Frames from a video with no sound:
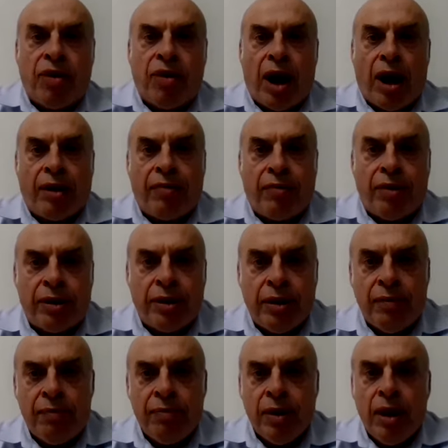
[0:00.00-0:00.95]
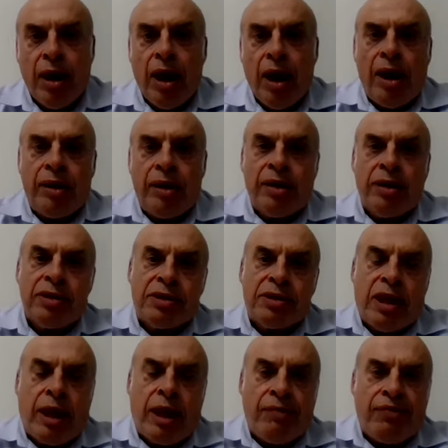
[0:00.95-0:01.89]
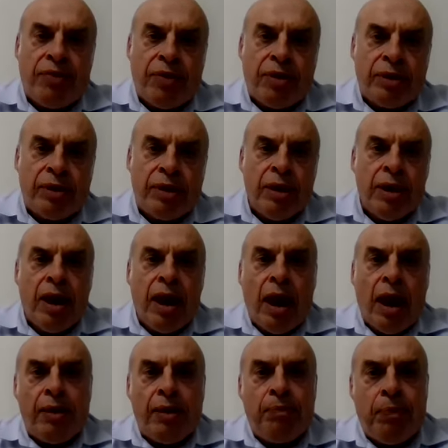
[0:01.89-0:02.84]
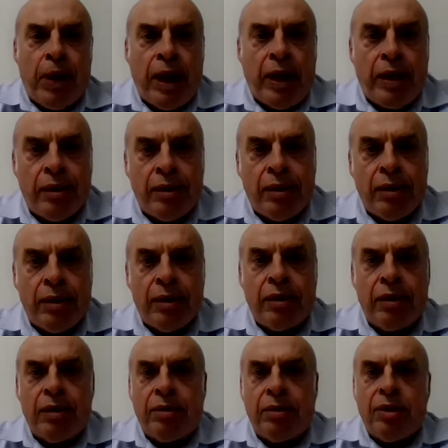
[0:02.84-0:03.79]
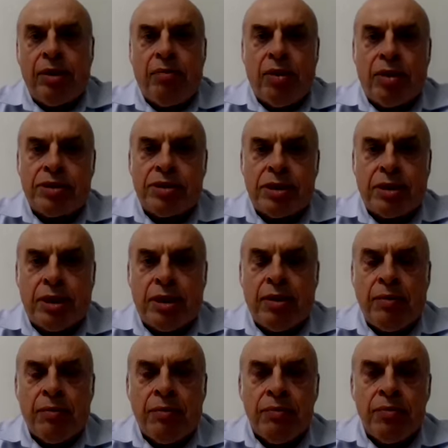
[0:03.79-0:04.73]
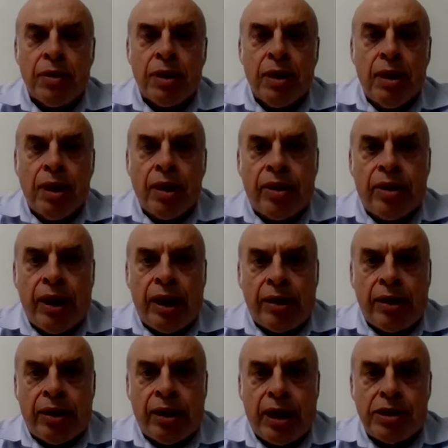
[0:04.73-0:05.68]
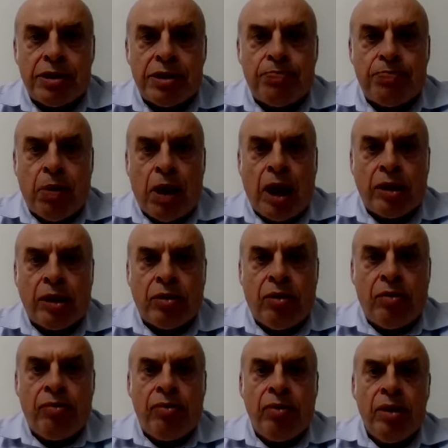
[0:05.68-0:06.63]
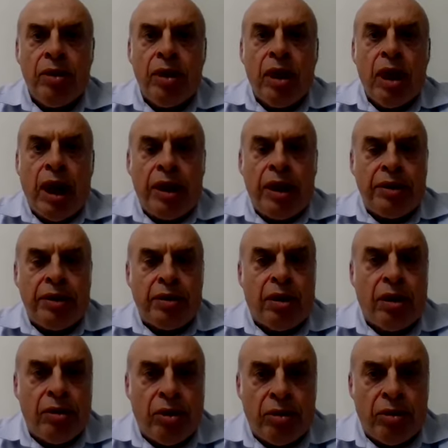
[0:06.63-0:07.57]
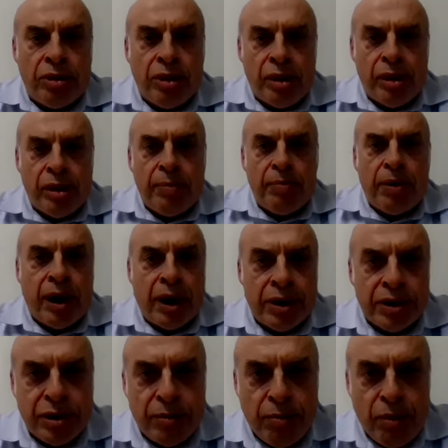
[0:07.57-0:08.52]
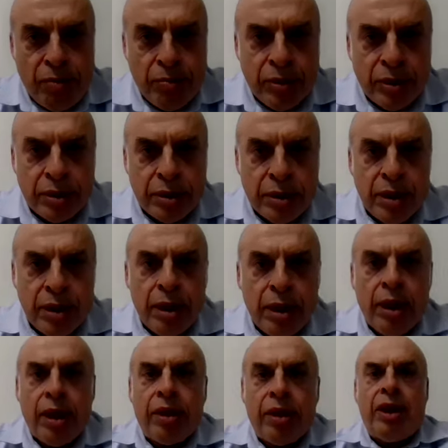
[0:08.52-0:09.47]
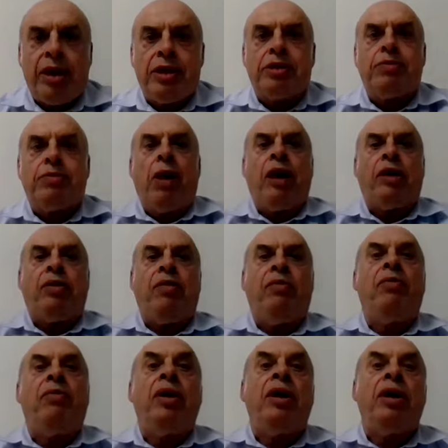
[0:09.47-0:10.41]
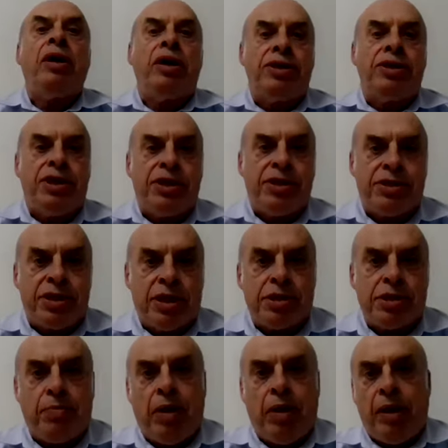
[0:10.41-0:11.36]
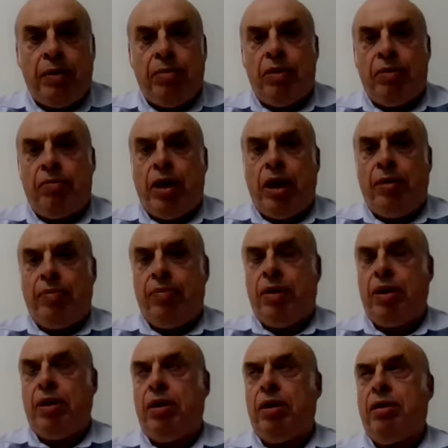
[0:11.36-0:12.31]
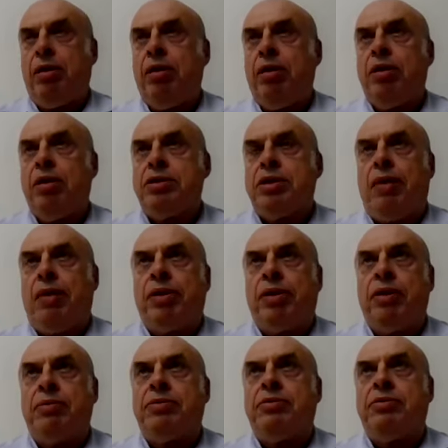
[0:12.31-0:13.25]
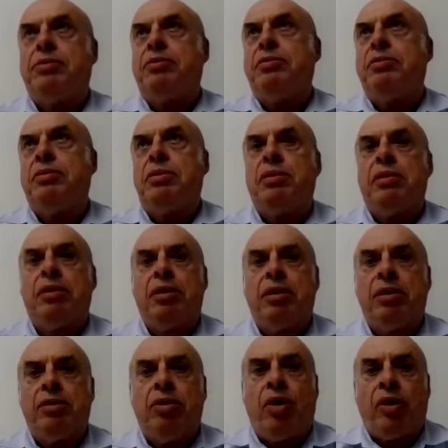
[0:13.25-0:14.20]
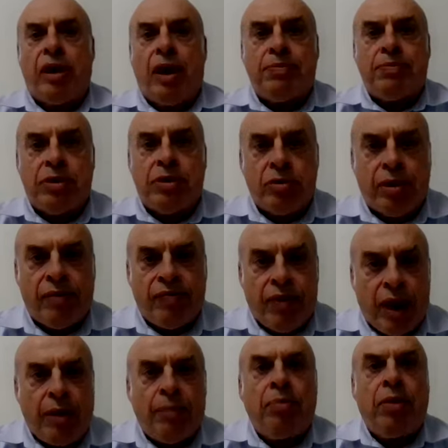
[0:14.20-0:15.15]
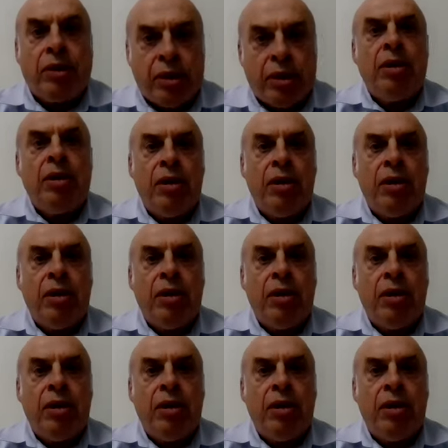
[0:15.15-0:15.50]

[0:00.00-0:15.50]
of Harvard and Stanford and Penn uh, University, that that's part of anti-colonial liberation movement. That's part of resistance, may, maybe sometimes uh, not absolutely fair, but